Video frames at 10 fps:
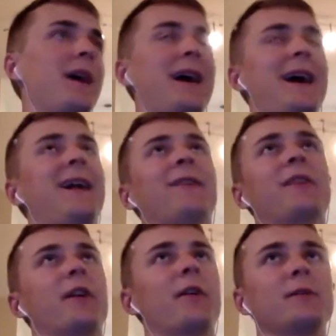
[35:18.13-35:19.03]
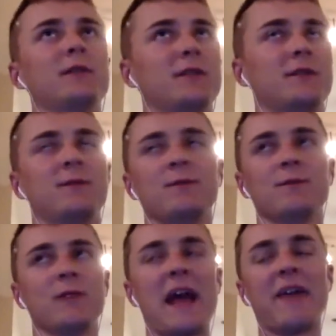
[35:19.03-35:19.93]
I don't know, just
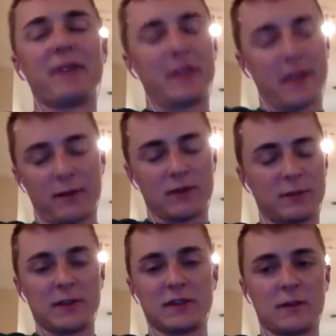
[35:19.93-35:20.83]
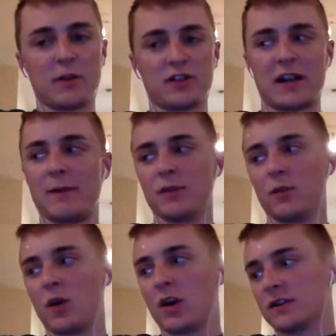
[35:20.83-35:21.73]
everything. We spend so much time on
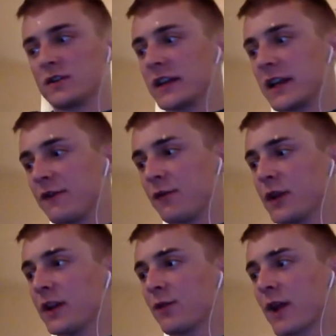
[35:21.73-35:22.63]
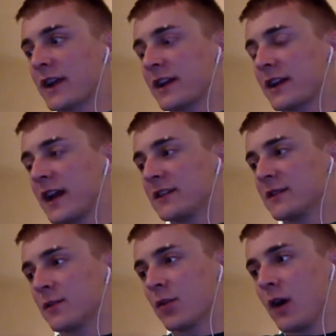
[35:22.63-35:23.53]
the water. So like if we can
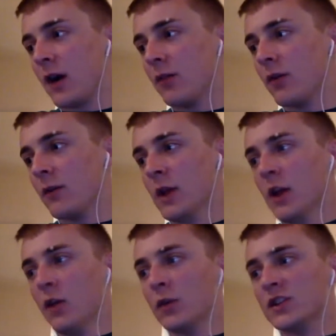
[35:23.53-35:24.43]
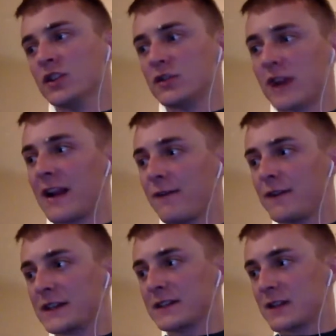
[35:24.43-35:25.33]
recognize the problem, we should try to
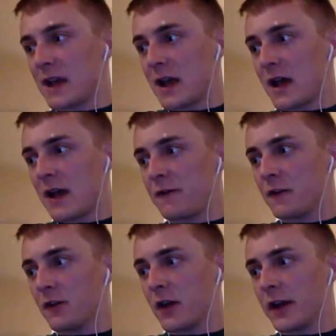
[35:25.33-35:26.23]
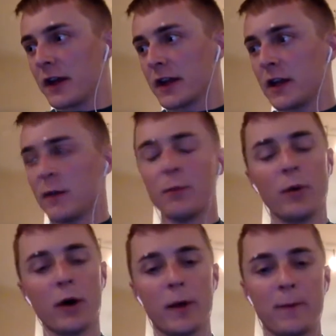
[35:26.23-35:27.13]
fix that, I feel like.
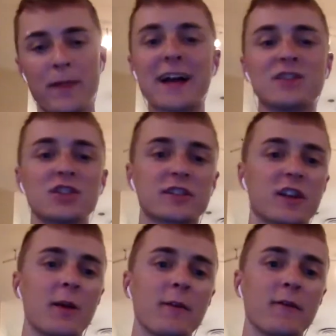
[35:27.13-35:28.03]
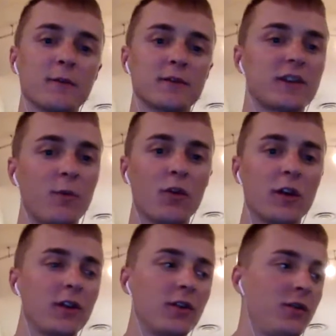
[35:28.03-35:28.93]
But that's just coming from
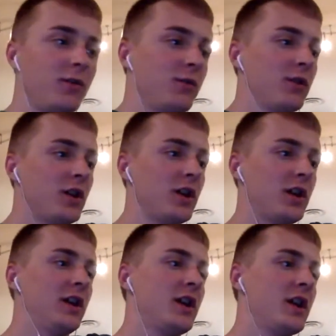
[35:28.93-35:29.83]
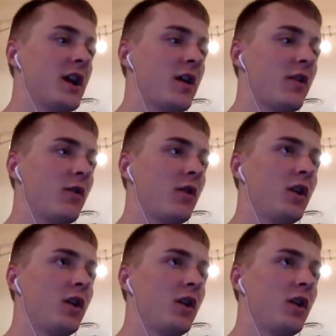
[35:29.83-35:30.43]
someone who, you know,